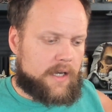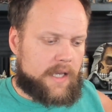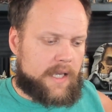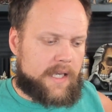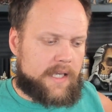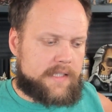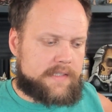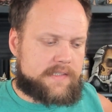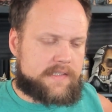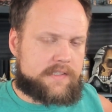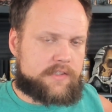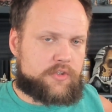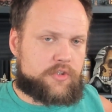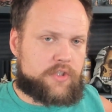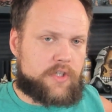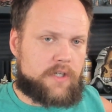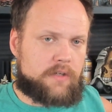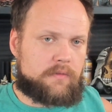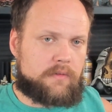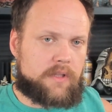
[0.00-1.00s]
it's
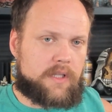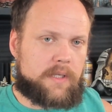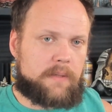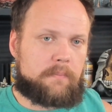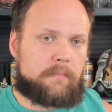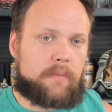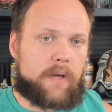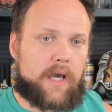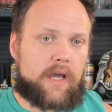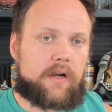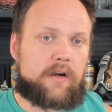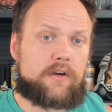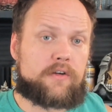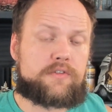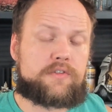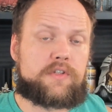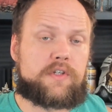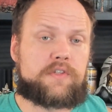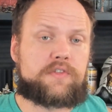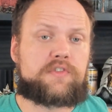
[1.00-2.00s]
generally better
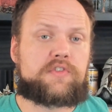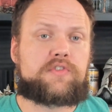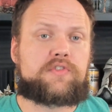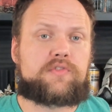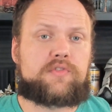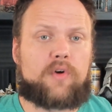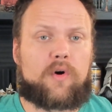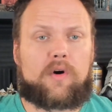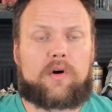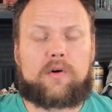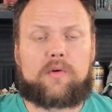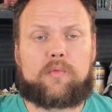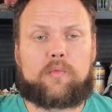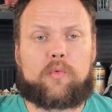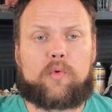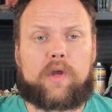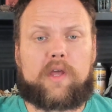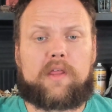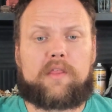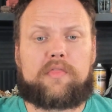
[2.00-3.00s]
to start
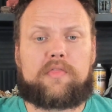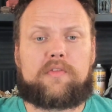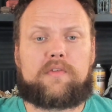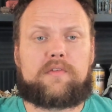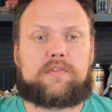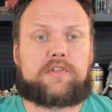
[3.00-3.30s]
with